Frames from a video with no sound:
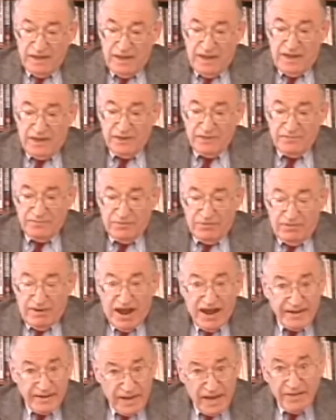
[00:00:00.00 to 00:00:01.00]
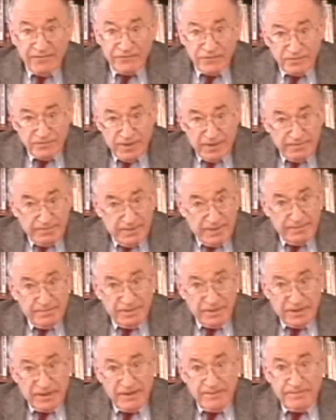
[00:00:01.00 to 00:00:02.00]
And right after my
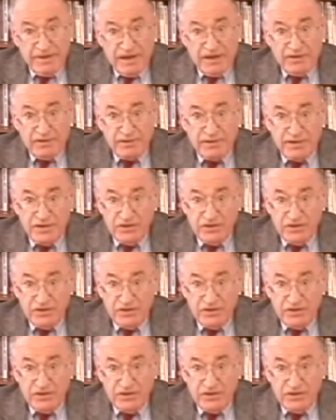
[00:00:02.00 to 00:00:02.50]
paper came out,